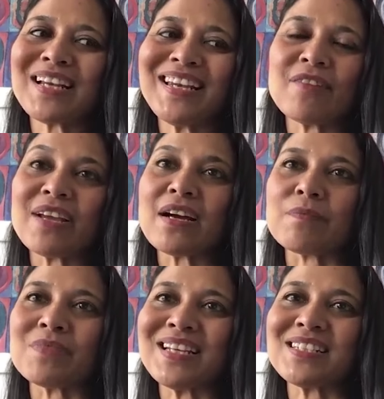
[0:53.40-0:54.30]
Clearing
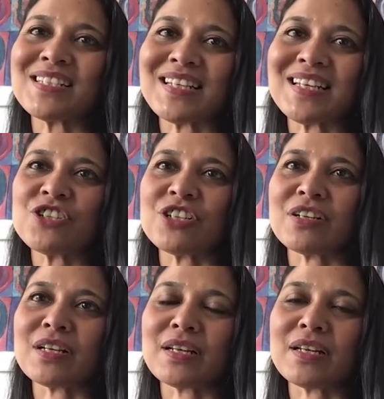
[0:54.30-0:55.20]
up the legislation
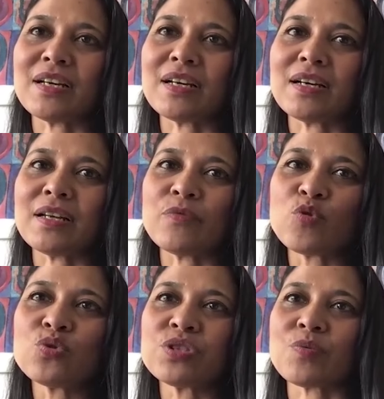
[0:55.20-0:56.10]
and
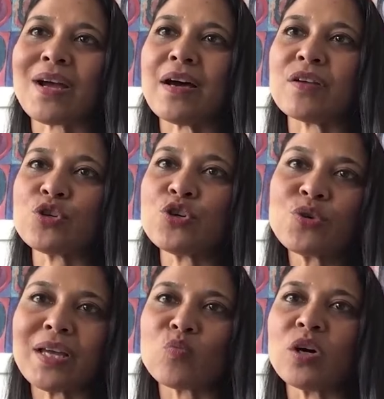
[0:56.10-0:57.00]
rules around who
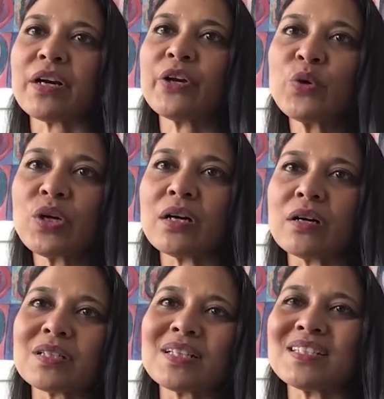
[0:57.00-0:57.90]
can work, who
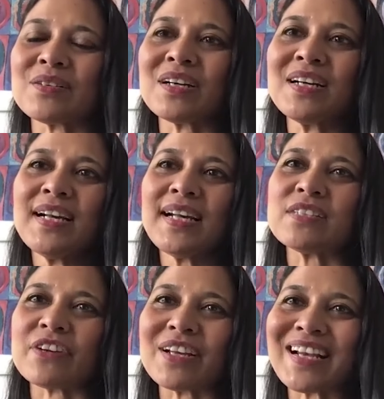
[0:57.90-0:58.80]
can't, because there are
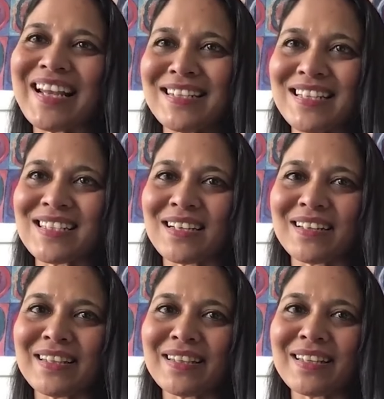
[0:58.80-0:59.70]
it's very
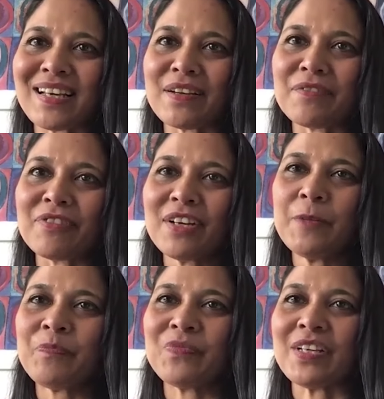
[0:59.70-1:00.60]
clandestine. They're kind
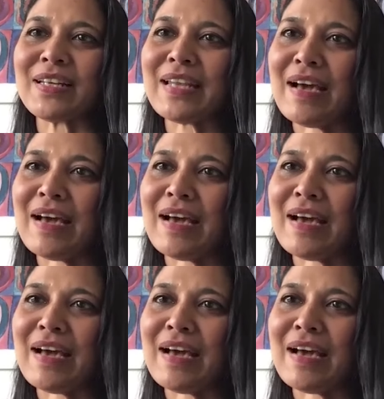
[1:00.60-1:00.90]
of